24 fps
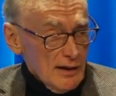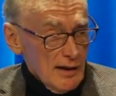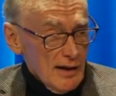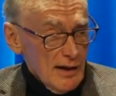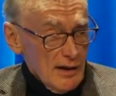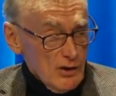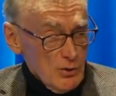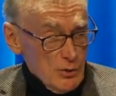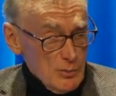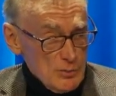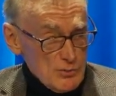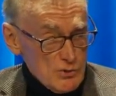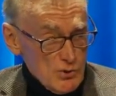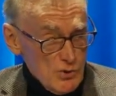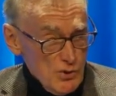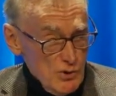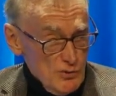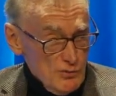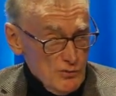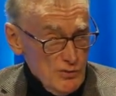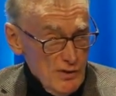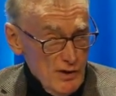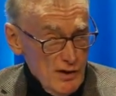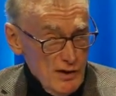uh, to
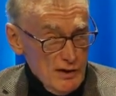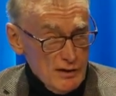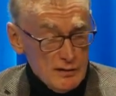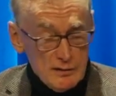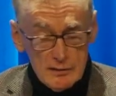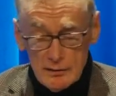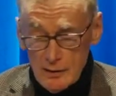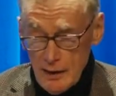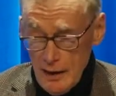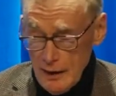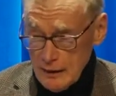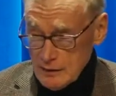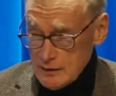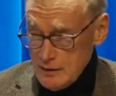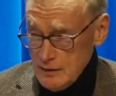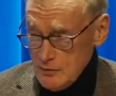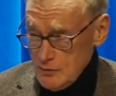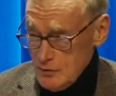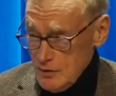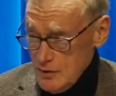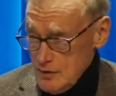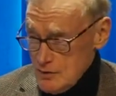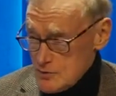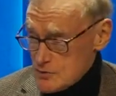observe their
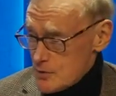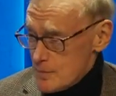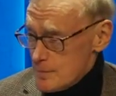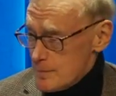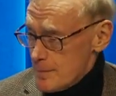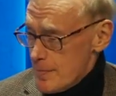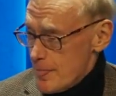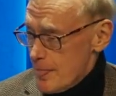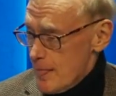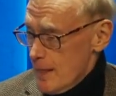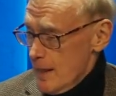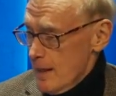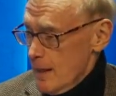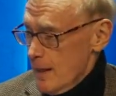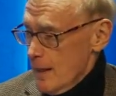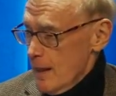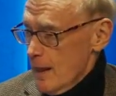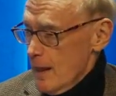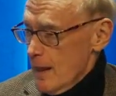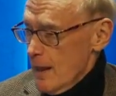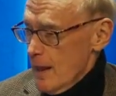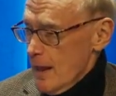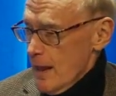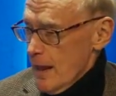activities.
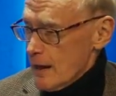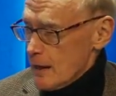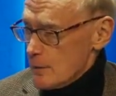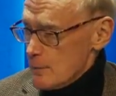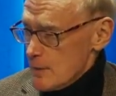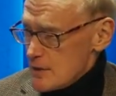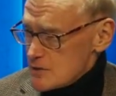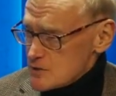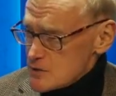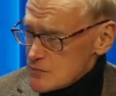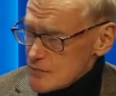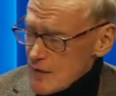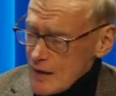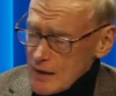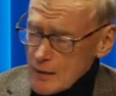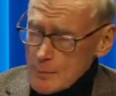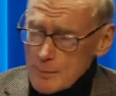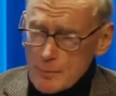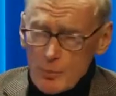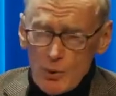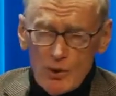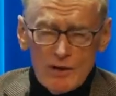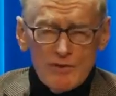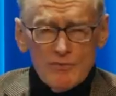And I must have had a
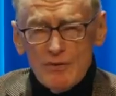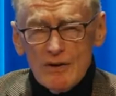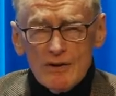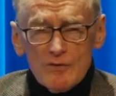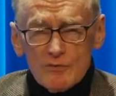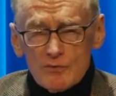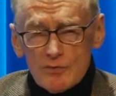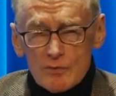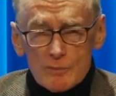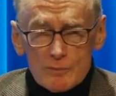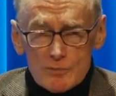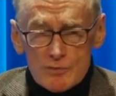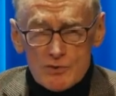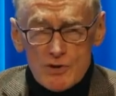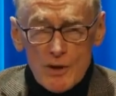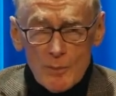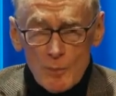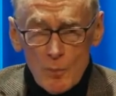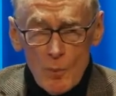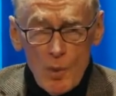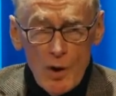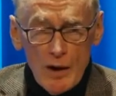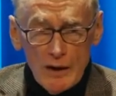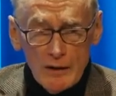briefing from
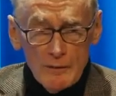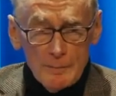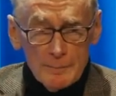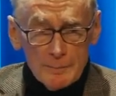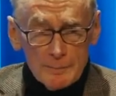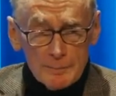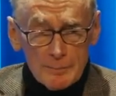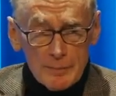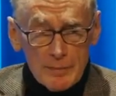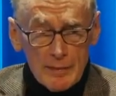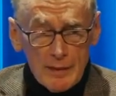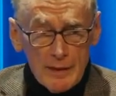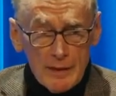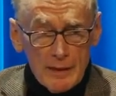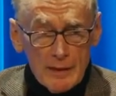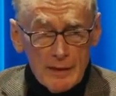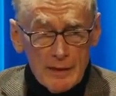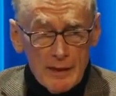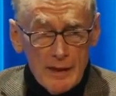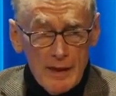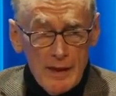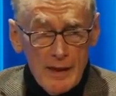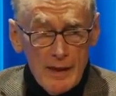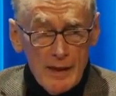someone
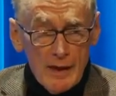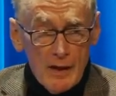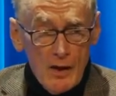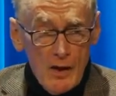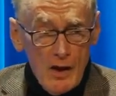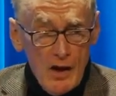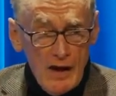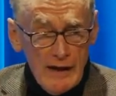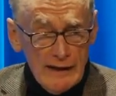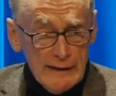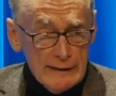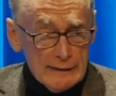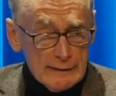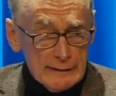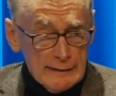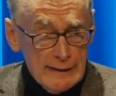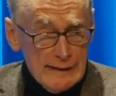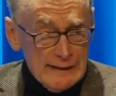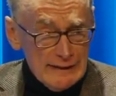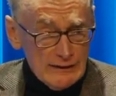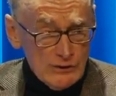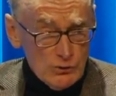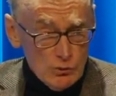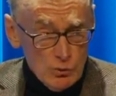uh, high in
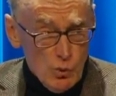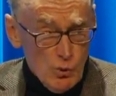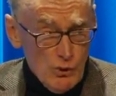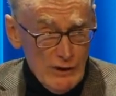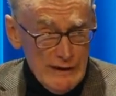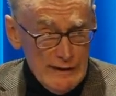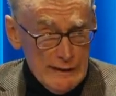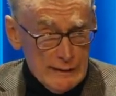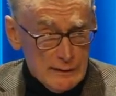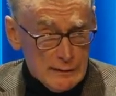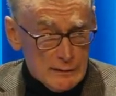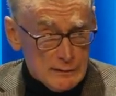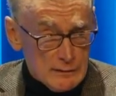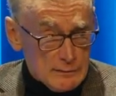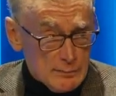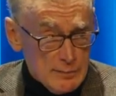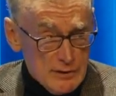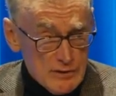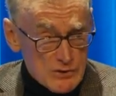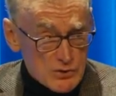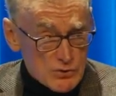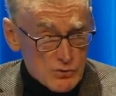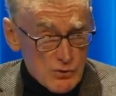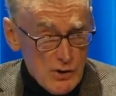Illinois
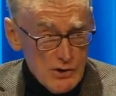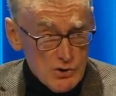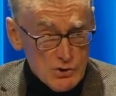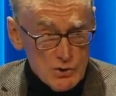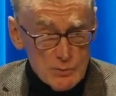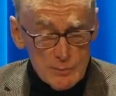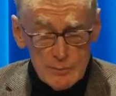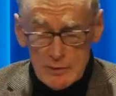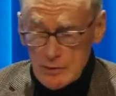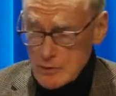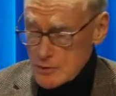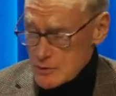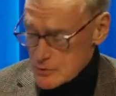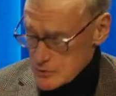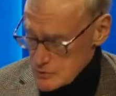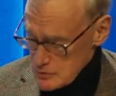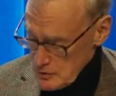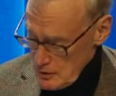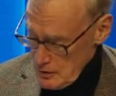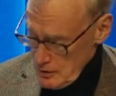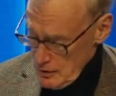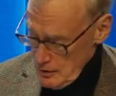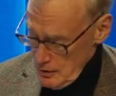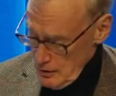administration because
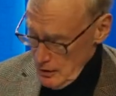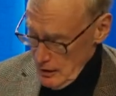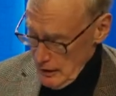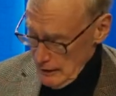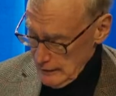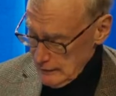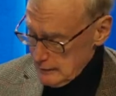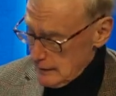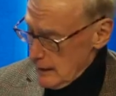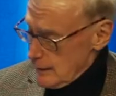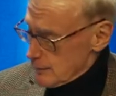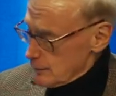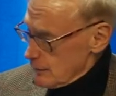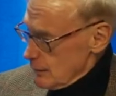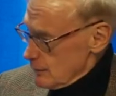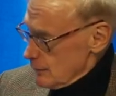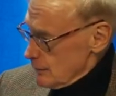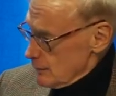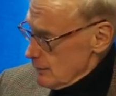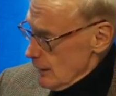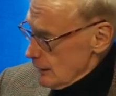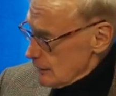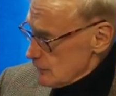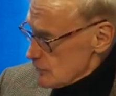I ended up
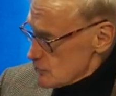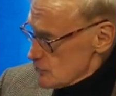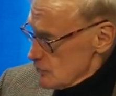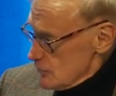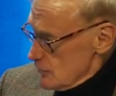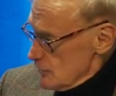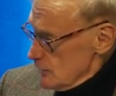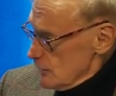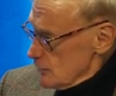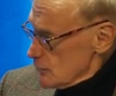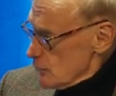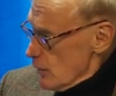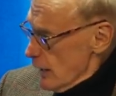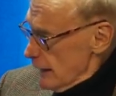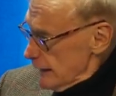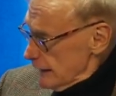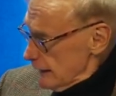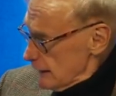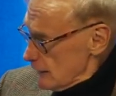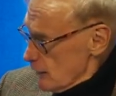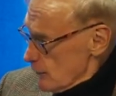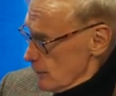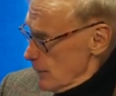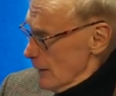coming back to Sydney and
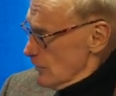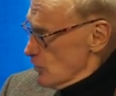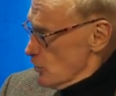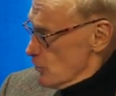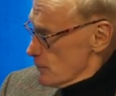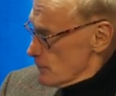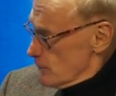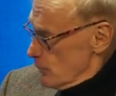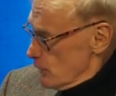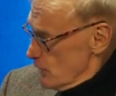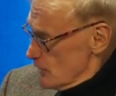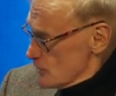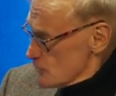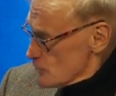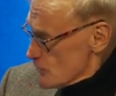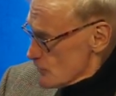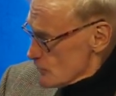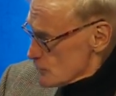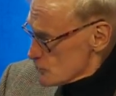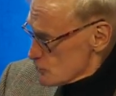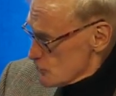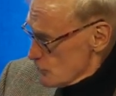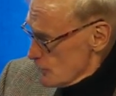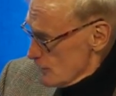writing an opinion piece in
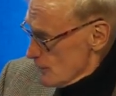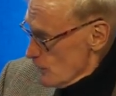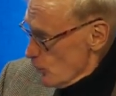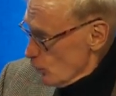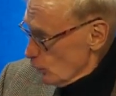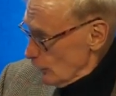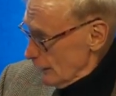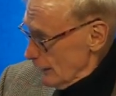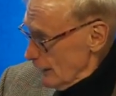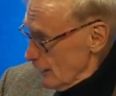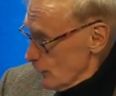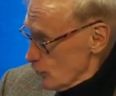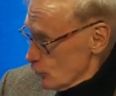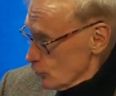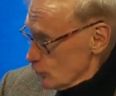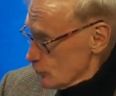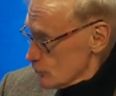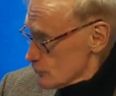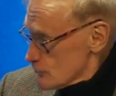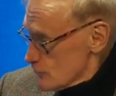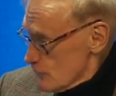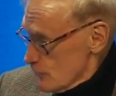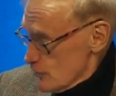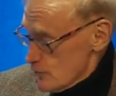the Sydney Morning Herald,
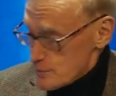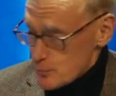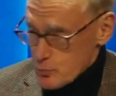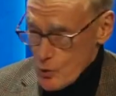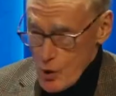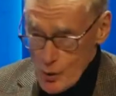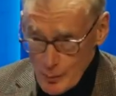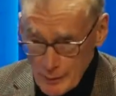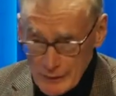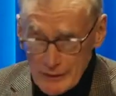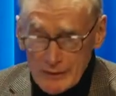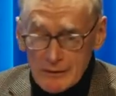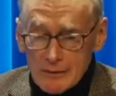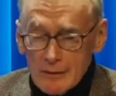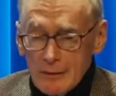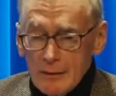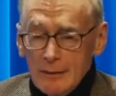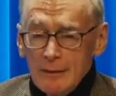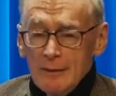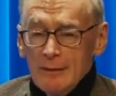it's very prominent,